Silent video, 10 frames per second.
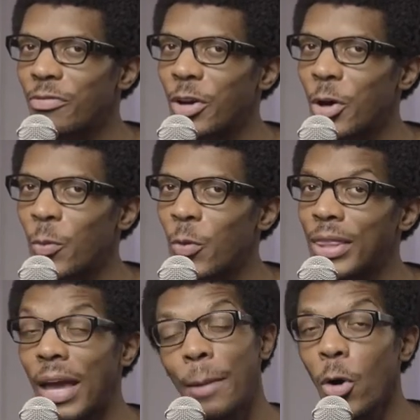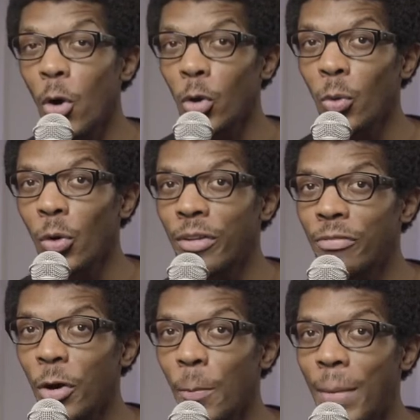film with a Polaroid
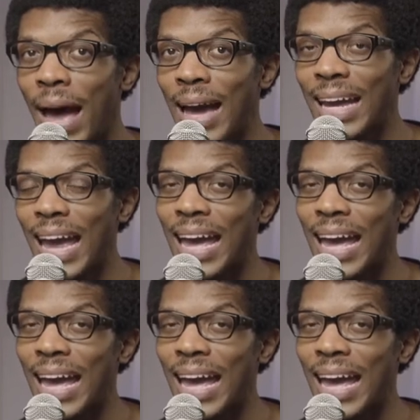film back